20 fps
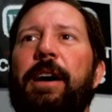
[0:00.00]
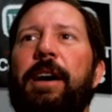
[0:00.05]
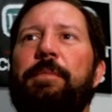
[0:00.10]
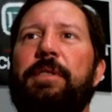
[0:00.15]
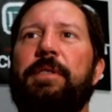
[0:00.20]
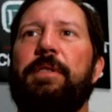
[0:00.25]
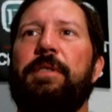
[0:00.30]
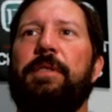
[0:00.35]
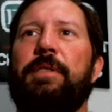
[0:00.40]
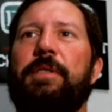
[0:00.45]

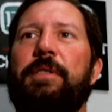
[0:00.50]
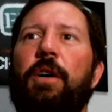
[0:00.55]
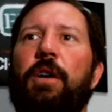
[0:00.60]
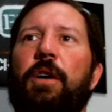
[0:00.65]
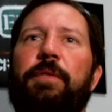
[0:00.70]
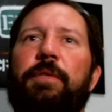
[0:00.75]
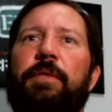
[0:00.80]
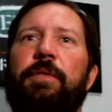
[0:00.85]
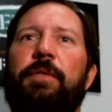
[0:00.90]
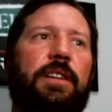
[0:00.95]
You go
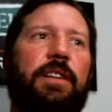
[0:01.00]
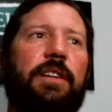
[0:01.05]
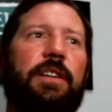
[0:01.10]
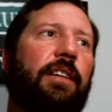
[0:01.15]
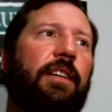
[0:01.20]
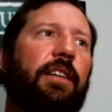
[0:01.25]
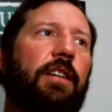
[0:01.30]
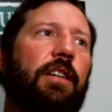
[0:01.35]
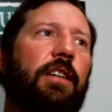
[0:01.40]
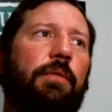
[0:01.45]
over here
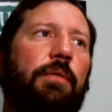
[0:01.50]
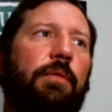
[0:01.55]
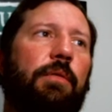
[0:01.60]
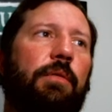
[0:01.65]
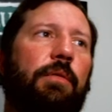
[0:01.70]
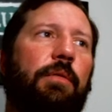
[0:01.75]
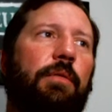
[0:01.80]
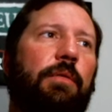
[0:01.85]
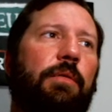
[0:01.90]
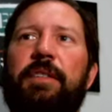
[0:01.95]
like all
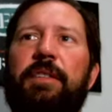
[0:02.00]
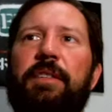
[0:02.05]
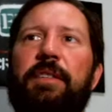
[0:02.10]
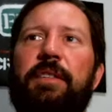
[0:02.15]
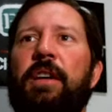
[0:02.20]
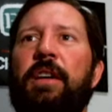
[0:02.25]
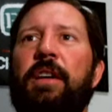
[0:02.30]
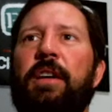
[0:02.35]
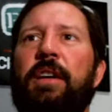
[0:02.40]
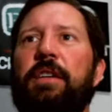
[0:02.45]
Web3s,
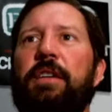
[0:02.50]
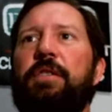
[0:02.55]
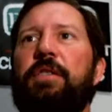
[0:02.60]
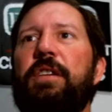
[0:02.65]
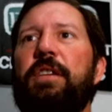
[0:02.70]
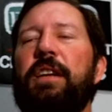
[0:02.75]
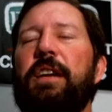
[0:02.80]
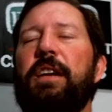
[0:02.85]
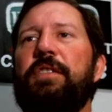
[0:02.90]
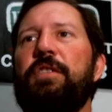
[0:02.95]
and you
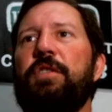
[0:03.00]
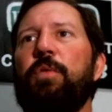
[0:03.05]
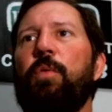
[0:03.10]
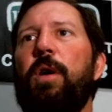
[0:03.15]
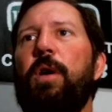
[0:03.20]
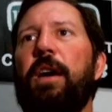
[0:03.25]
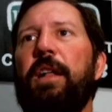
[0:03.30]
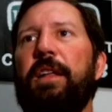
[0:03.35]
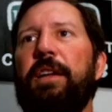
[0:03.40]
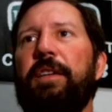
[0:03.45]
connect your
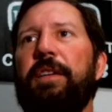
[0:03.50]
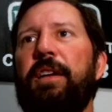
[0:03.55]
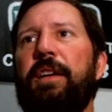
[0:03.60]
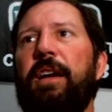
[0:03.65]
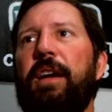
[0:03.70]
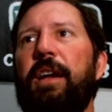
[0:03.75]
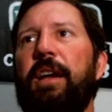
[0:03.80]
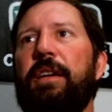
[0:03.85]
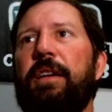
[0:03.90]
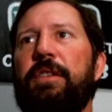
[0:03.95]
wallet,
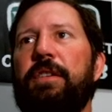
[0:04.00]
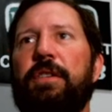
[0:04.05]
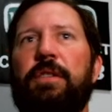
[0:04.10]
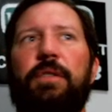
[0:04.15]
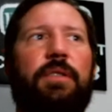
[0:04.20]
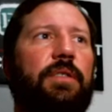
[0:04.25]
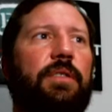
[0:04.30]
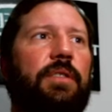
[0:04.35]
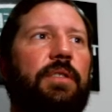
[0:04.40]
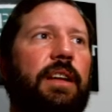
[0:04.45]
and
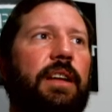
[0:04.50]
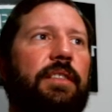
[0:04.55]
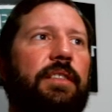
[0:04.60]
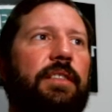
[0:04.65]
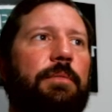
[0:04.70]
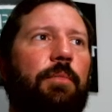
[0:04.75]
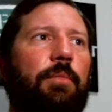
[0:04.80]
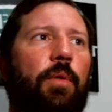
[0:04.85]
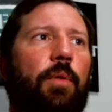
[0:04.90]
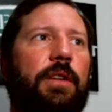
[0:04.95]
you connect
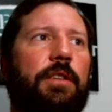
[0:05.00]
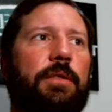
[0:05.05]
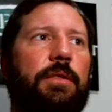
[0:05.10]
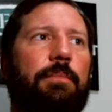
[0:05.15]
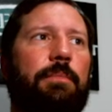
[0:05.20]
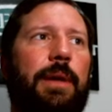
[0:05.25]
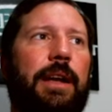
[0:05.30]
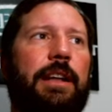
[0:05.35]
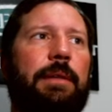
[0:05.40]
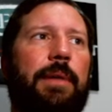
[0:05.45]
your
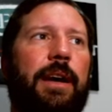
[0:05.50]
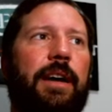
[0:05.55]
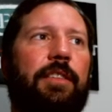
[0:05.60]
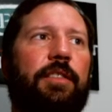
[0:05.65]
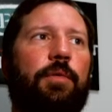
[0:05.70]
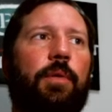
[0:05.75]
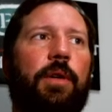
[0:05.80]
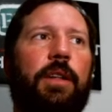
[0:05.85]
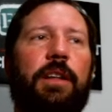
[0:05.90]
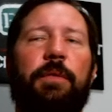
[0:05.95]

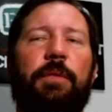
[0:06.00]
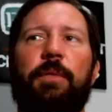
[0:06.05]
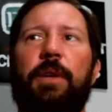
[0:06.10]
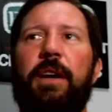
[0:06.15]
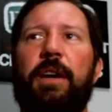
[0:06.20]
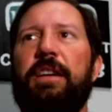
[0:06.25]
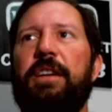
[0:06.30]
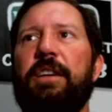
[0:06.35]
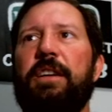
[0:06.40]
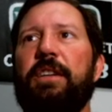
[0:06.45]
MetaMask wallet
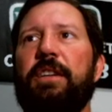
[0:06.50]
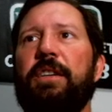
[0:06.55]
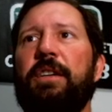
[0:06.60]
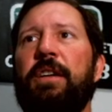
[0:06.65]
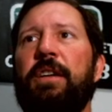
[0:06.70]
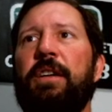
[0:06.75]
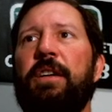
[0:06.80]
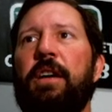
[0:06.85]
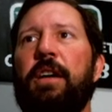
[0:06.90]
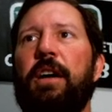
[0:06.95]
right
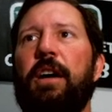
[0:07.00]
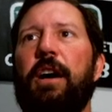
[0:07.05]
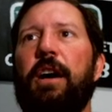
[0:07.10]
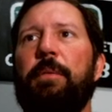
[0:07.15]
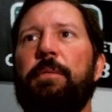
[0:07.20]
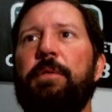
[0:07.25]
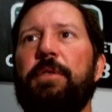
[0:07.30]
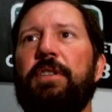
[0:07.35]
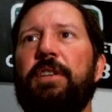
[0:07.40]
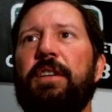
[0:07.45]
here.
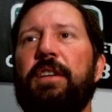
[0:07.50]
You can